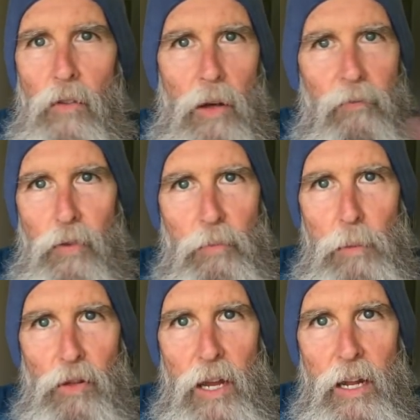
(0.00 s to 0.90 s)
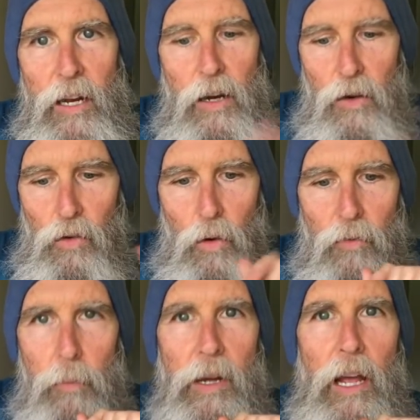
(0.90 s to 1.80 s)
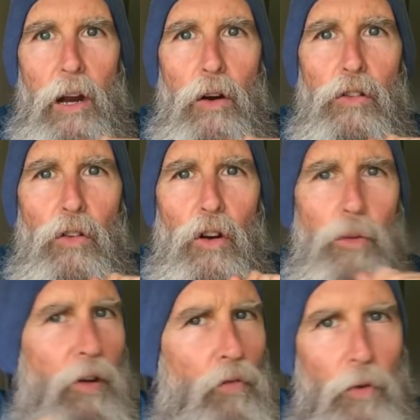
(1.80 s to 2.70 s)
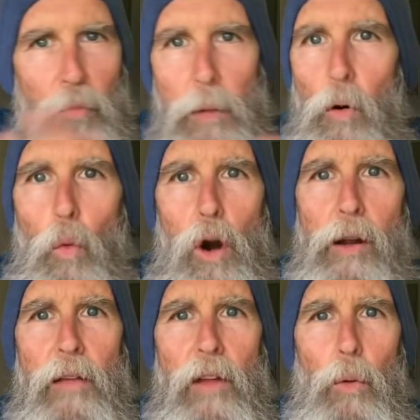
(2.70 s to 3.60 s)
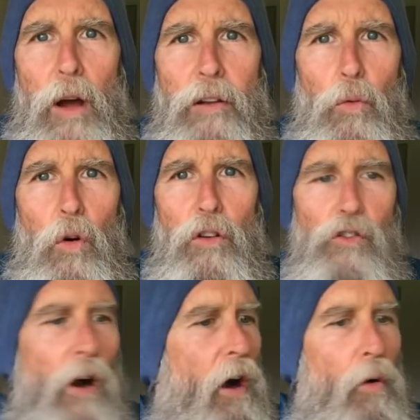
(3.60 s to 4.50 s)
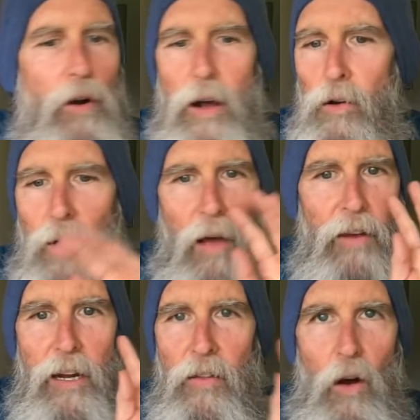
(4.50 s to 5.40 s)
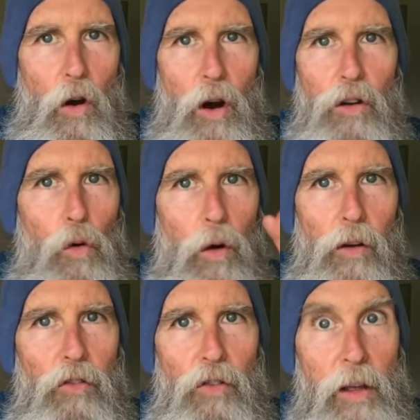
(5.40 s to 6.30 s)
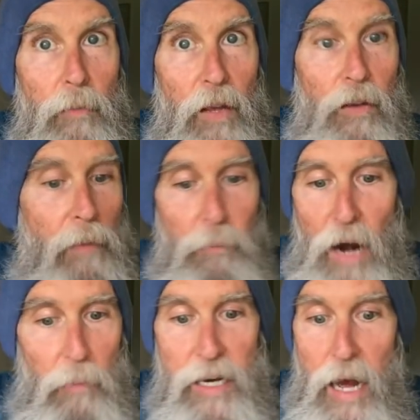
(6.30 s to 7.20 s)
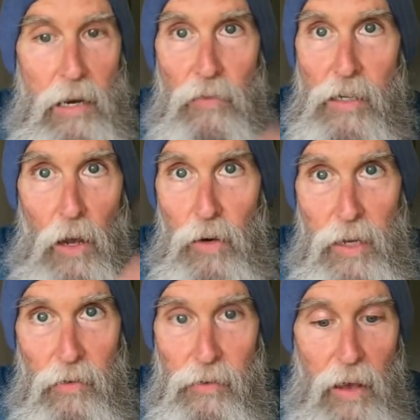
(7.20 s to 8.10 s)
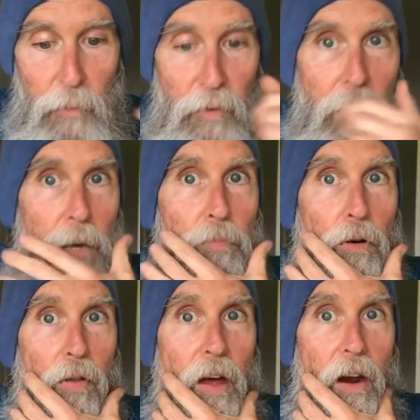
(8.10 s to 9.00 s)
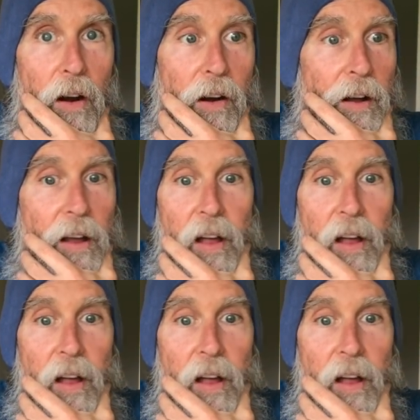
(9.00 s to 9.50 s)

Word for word: of a, for people that didn't hear, it, sort of a beginner's group. It's for people working their way towards Raw. We're not going to have any of the hardcore extremism. I'm probably not even going to accept people that are